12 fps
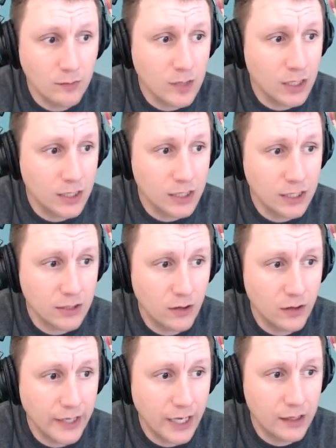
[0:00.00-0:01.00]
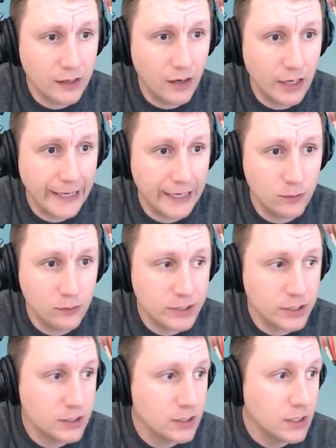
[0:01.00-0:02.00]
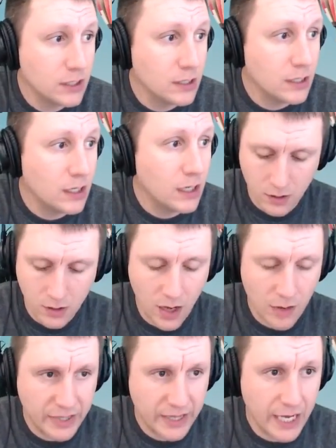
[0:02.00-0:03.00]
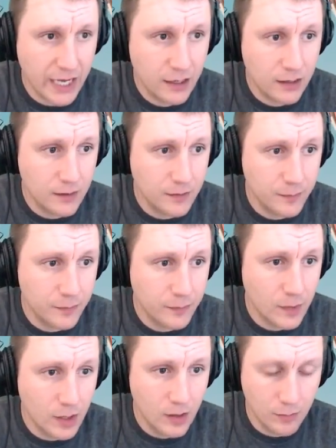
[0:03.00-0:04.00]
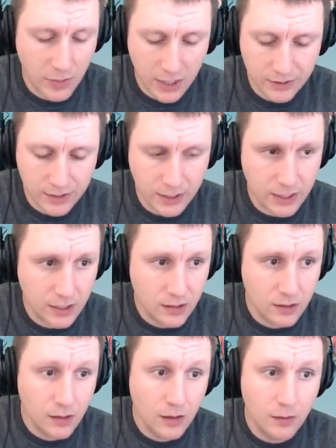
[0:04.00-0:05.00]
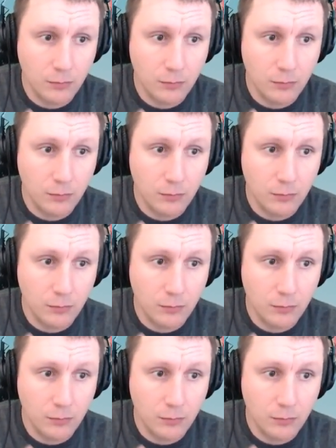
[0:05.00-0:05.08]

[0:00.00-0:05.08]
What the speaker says: I'm going to clear all that out. Copy that, paste it here.